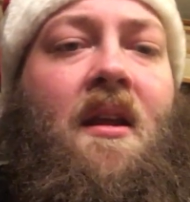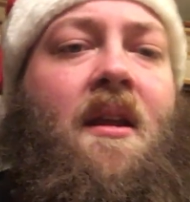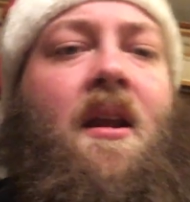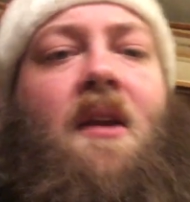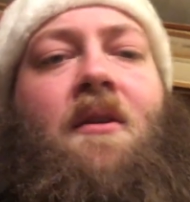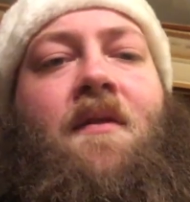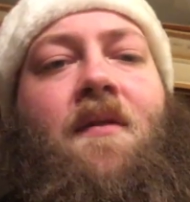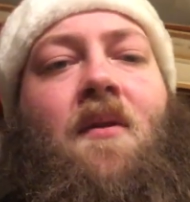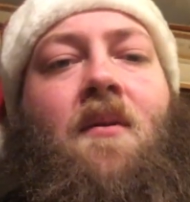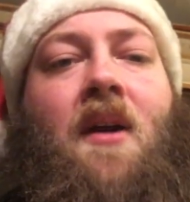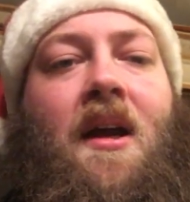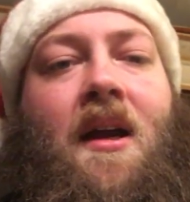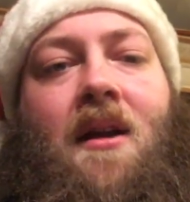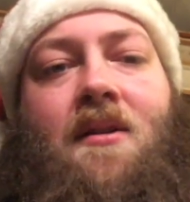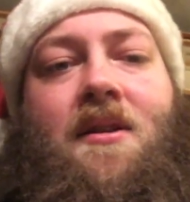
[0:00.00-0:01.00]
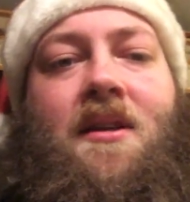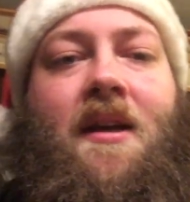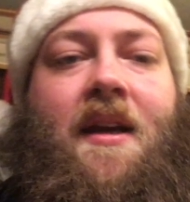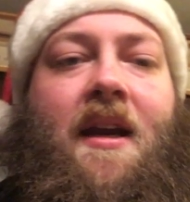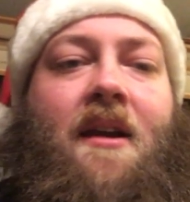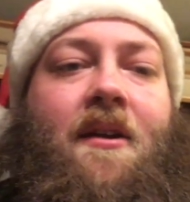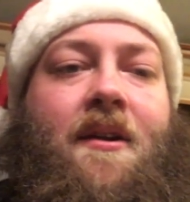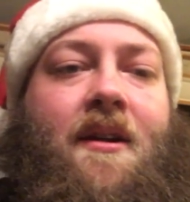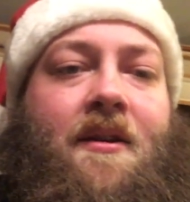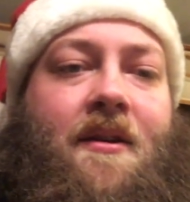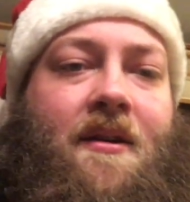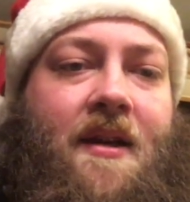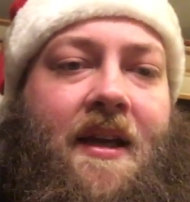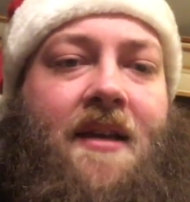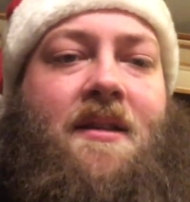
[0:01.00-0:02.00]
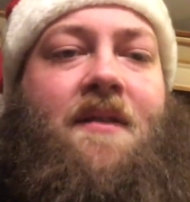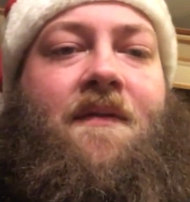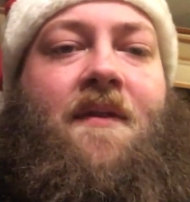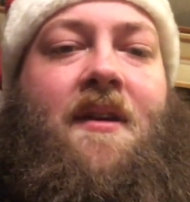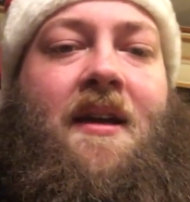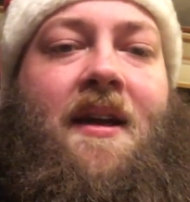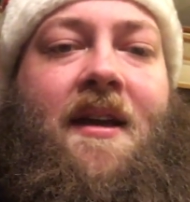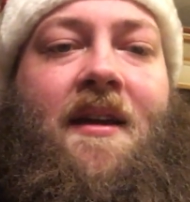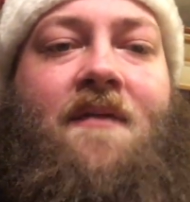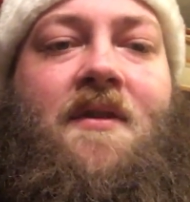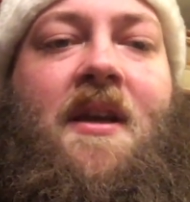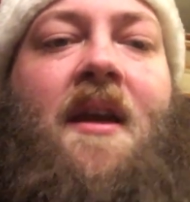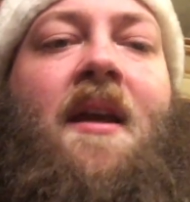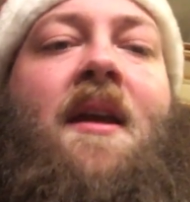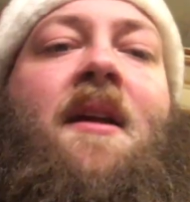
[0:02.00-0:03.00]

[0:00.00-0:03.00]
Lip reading: carry for a while, start carrying other, get different knives.